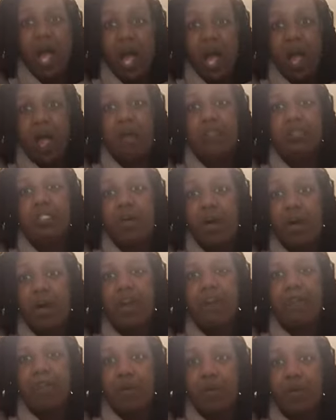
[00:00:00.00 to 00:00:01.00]
I'm
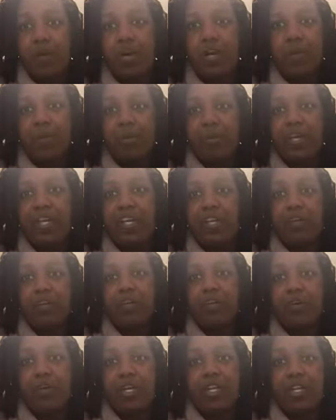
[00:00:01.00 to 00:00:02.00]
sorry for bringing your
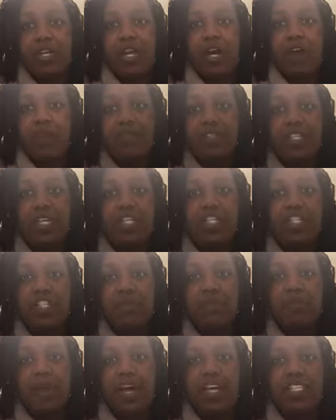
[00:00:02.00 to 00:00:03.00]
daughter in a
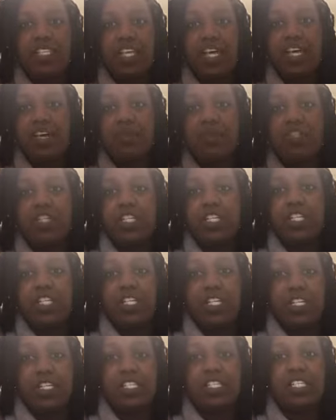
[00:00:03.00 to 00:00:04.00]
conversation by saying she
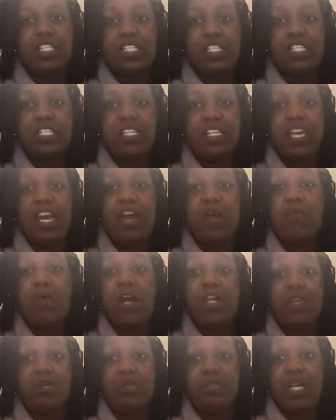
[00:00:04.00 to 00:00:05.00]
did this and this and that
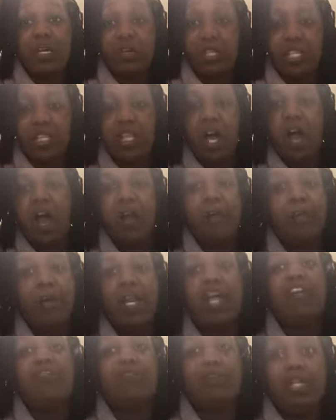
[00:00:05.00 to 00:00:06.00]
while you was out there thoughting.
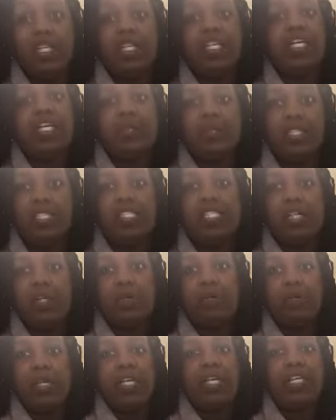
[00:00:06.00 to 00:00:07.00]
But I really did
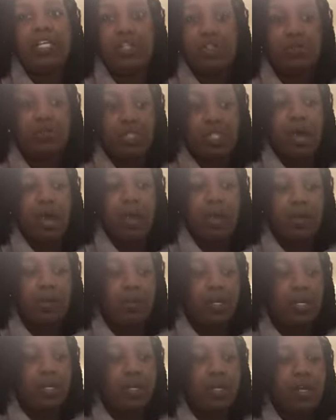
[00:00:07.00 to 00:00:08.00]
still mean that you was thoughting
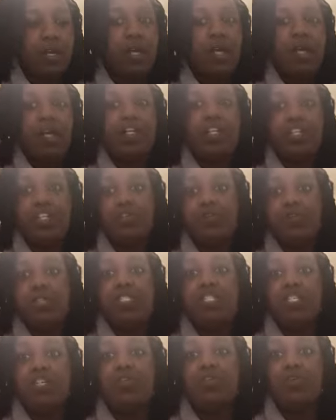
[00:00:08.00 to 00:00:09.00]
out here in these
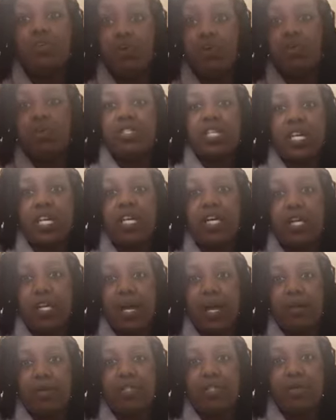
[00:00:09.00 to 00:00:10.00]
streets and your daughter was taking care
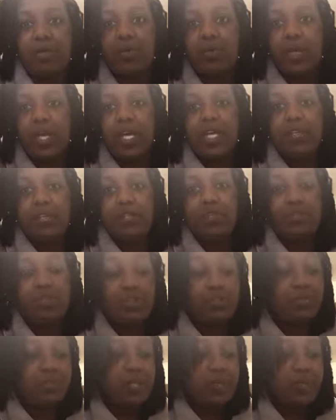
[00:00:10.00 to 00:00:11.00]
of the household. That's
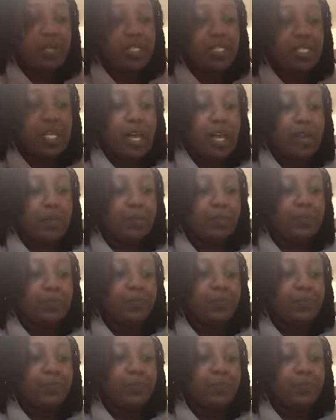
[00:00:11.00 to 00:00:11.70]
what you really want to say.